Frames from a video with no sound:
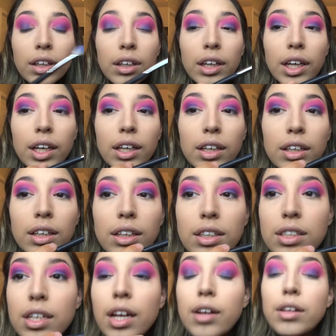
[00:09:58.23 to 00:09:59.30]
Okay,
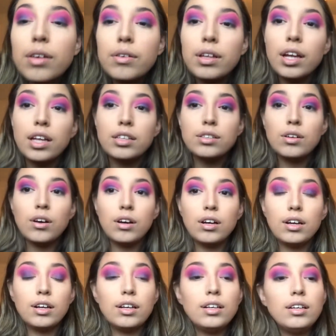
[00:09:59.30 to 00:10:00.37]
so now that that's
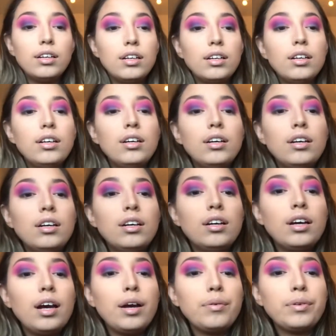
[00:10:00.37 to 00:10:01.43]
on,
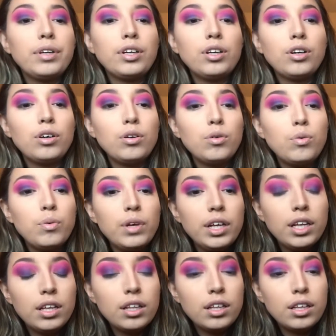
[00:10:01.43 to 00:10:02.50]
I'm gonna go
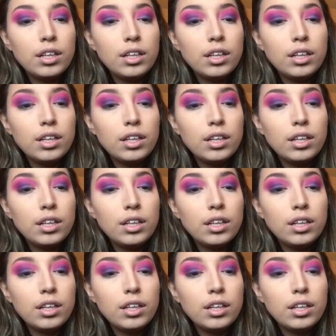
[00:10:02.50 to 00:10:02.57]
with